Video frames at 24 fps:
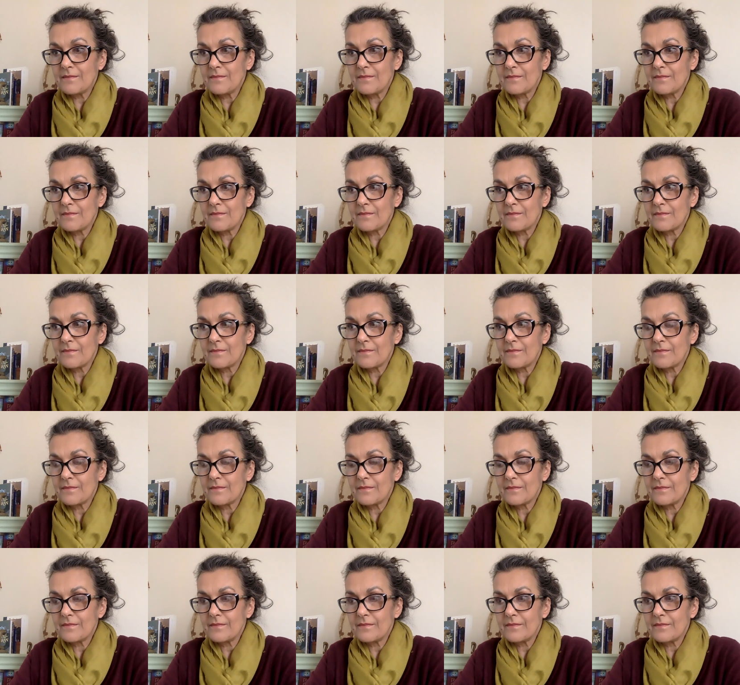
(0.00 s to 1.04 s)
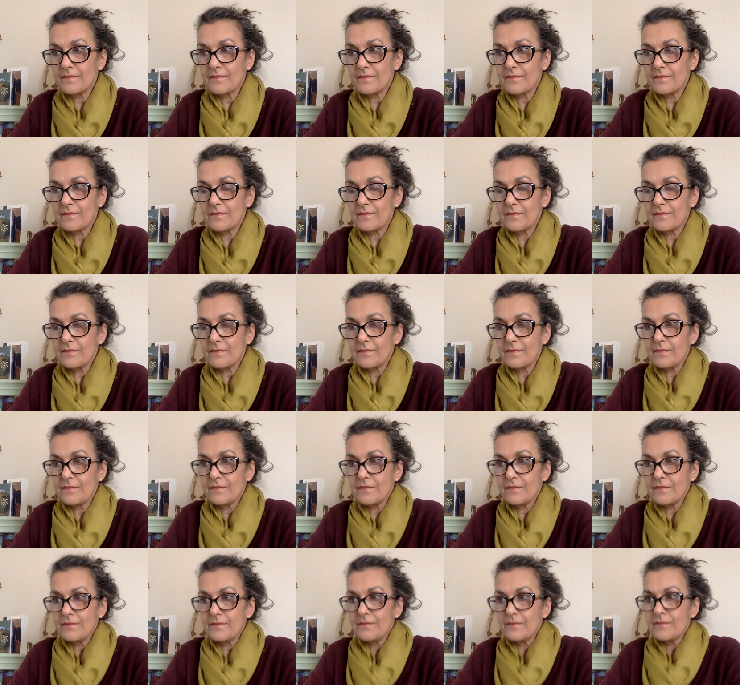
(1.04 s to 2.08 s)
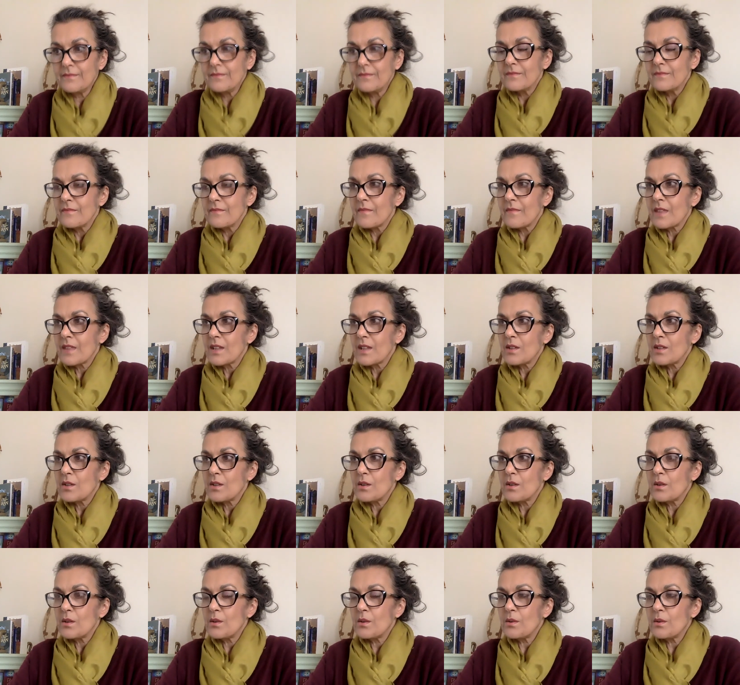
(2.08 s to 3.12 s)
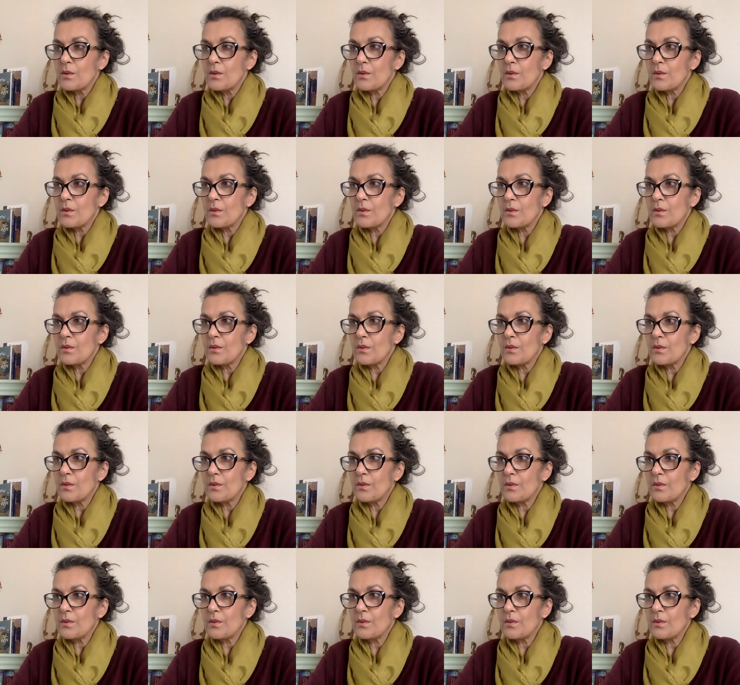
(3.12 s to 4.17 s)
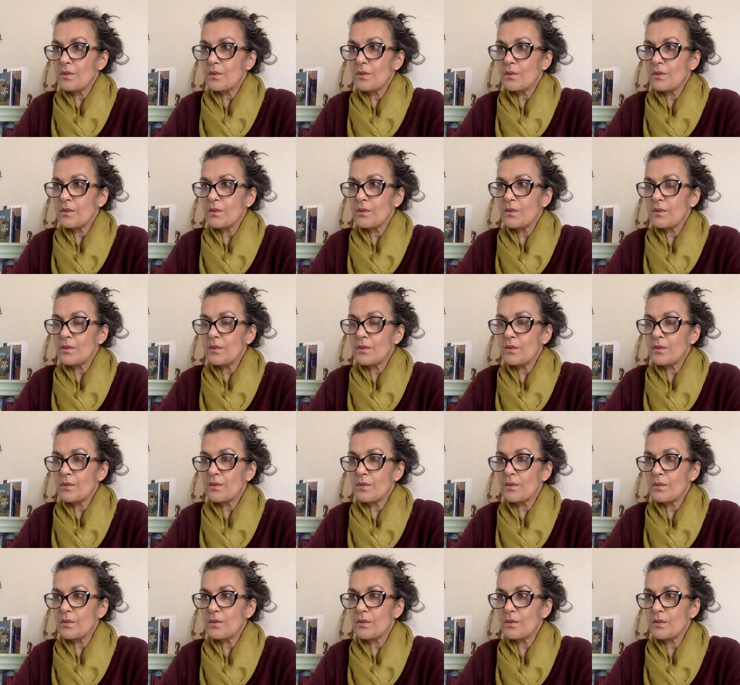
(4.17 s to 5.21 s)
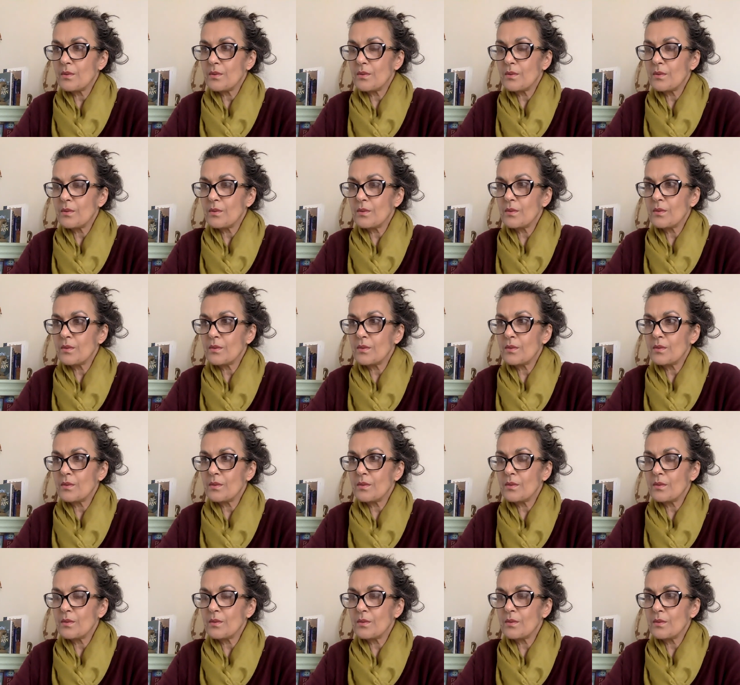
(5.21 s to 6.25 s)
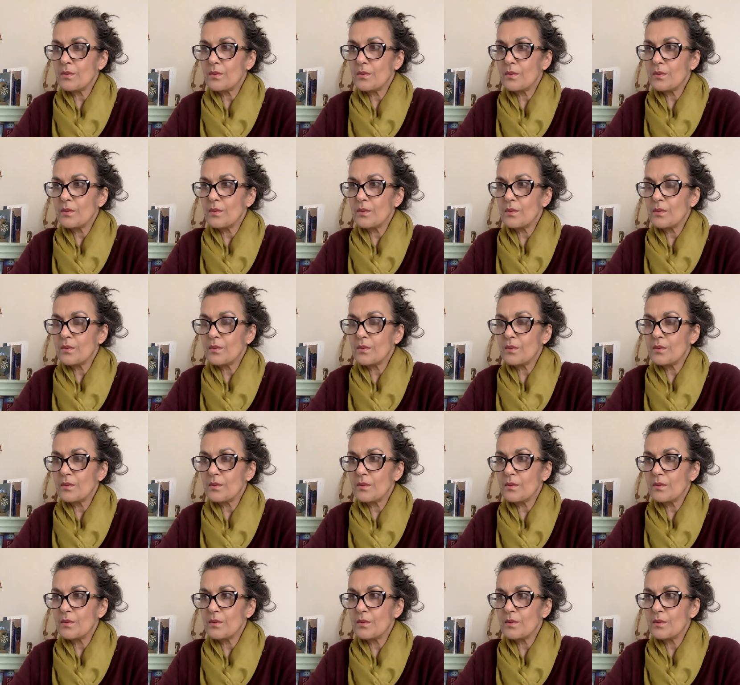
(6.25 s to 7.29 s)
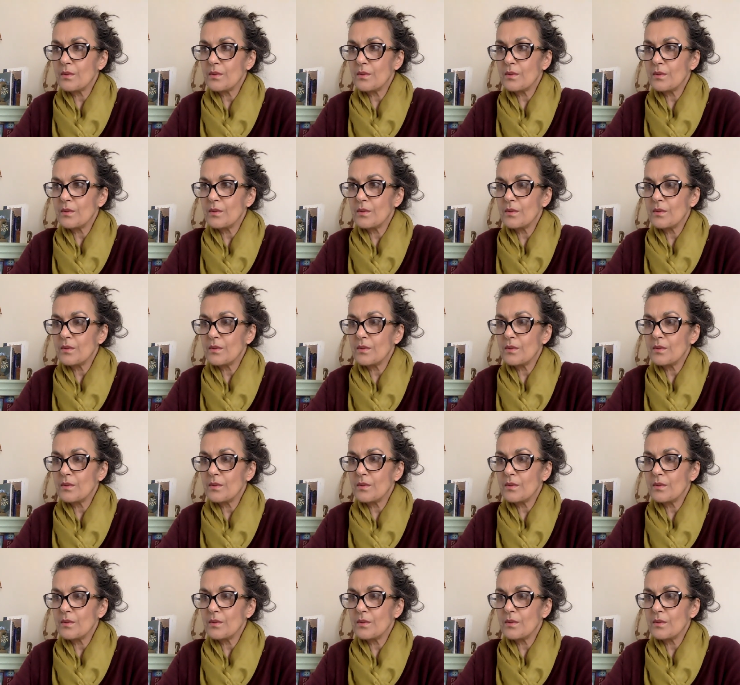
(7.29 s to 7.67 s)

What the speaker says: (no one is talking)